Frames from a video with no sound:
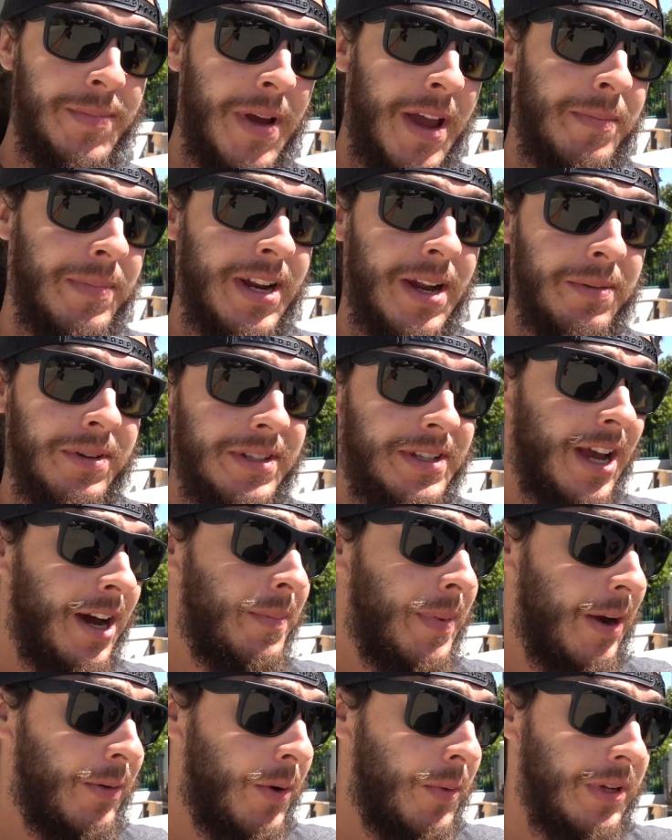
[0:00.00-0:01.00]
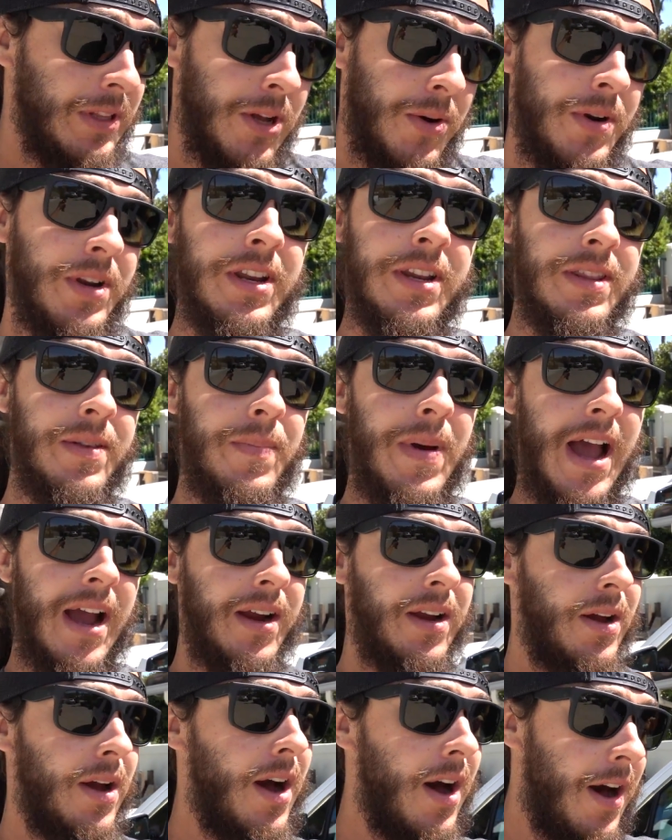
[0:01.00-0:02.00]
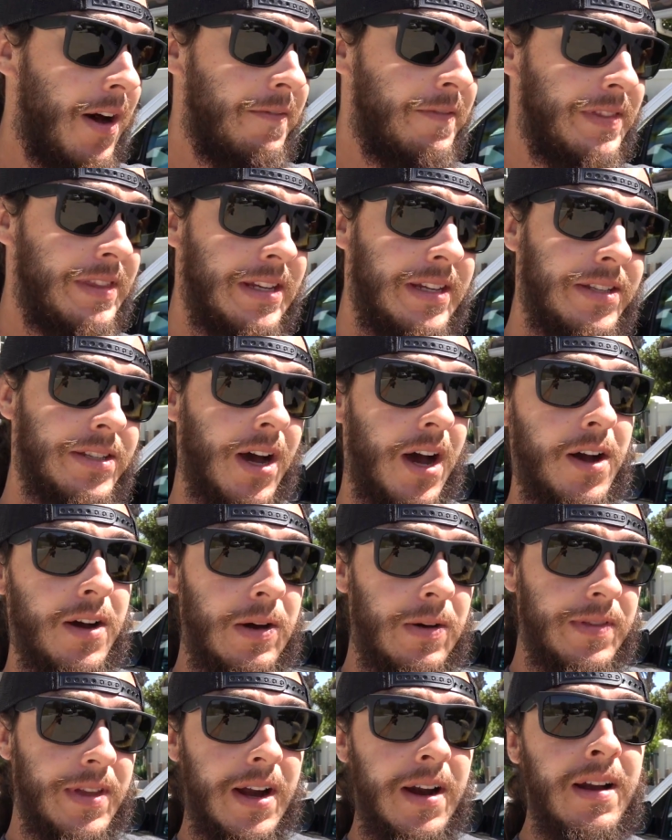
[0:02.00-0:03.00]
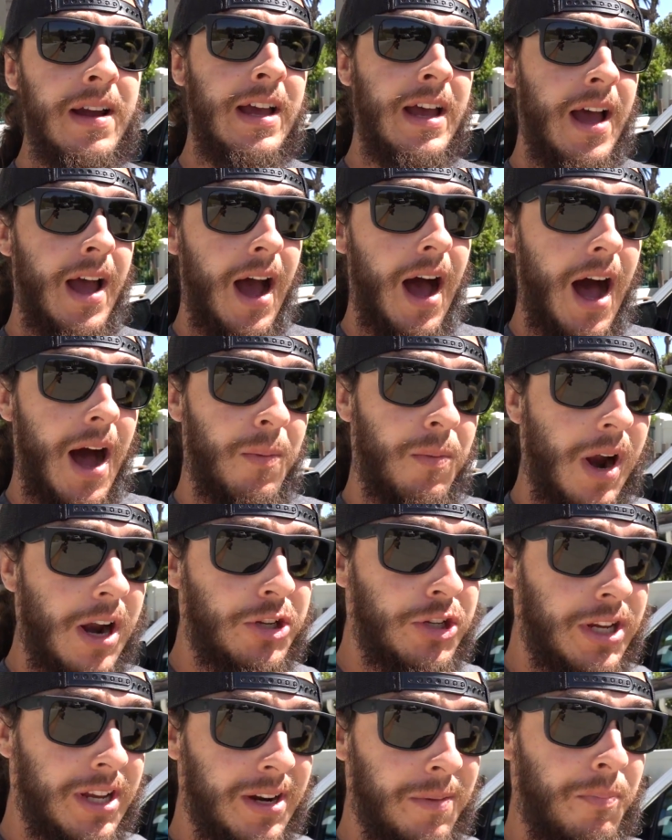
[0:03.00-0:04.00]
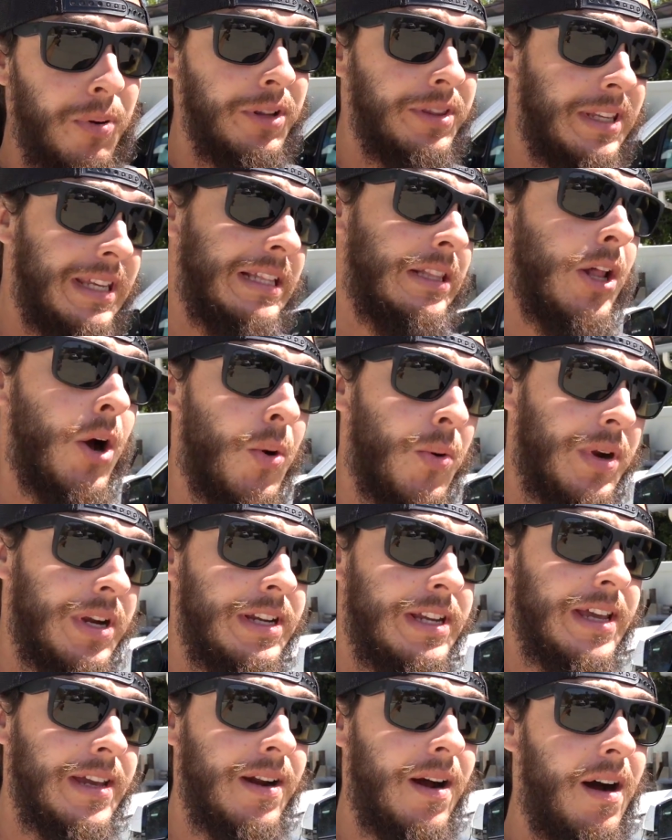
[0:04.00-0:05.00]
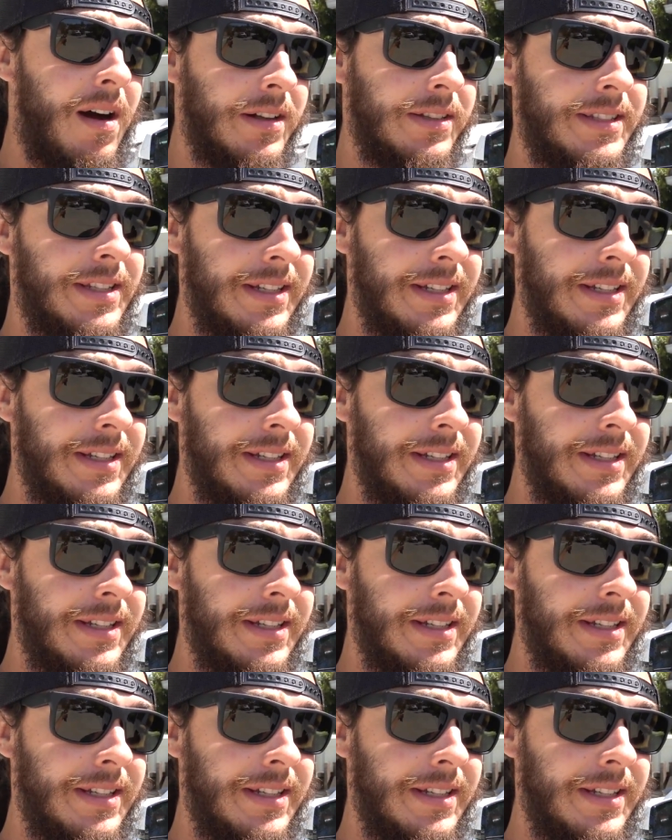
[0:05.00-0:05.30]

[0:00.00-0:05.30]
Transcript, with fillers: you may have been able to tell by what we loaded in the back of the Tahoe there. Um, we're actually gonna put the lowering kit on